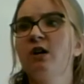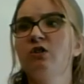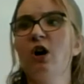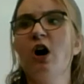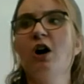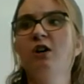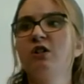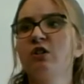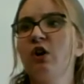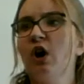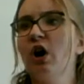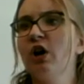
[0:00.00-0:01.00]
dogs,
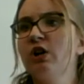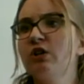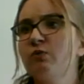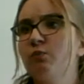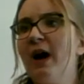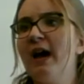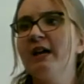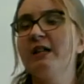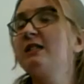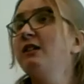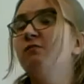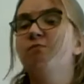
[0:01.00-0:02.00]
cars,
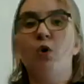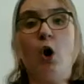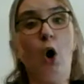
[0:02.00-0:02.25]
wagons, and